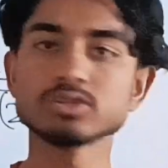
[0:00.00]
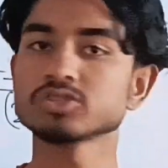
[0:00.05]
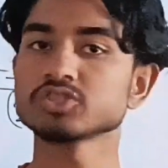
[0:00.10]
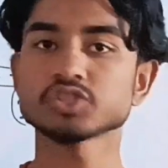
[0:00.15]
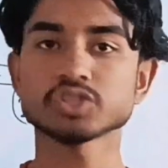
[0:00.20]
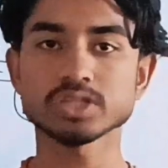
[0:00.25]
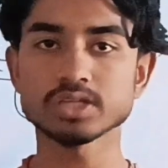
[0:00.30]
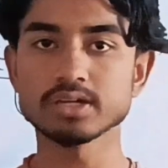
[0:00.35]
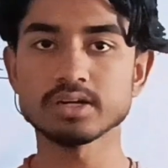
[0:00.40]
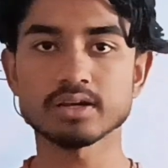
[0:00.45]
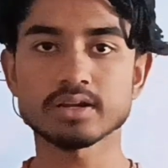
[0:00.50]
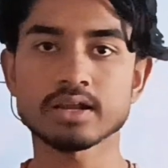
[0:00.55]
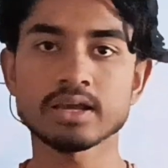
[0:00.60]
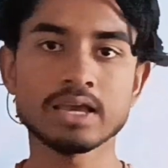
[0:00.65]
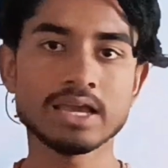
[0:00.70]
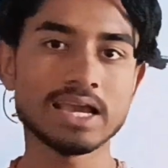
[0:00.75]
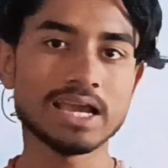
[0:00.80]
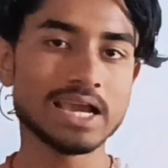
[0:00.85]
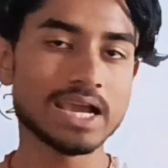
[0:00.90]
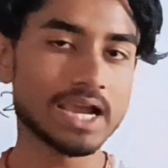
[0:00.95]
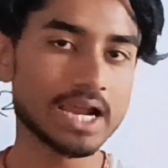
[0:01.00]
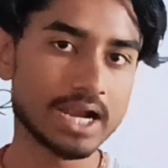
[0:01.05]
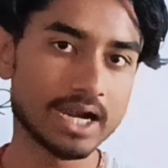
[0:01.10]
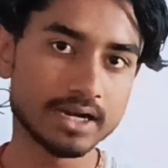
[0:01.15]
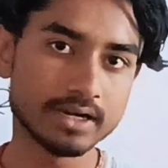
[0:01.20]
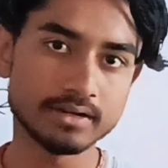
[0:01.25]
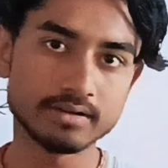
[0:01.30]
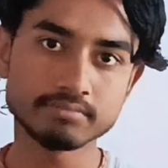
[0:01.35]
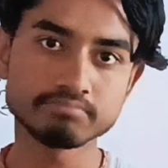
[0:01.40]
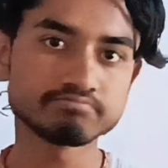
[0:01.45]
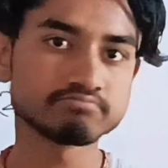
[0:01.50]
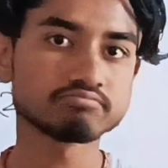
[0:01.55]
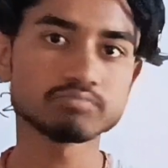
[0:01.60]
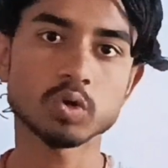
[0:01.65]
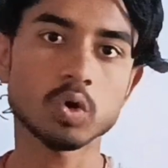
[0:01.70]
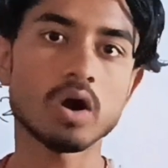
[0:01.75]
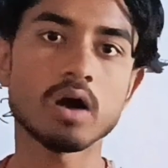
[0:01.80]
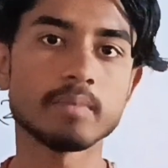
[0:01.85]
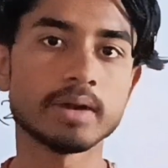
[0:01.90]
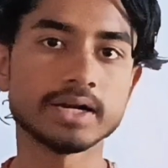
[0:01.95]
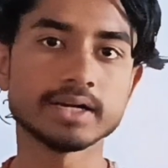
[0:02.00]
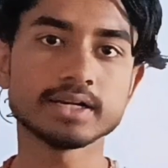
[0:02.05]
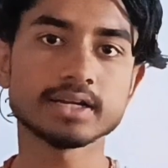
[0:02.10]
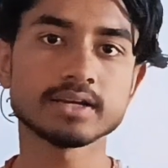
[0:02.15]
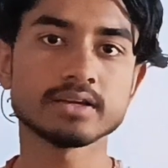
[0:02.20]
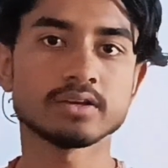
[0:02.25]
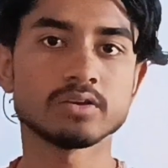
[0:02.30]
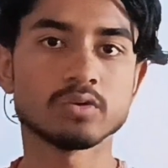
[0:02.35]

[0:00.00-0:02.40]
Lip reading: share and comment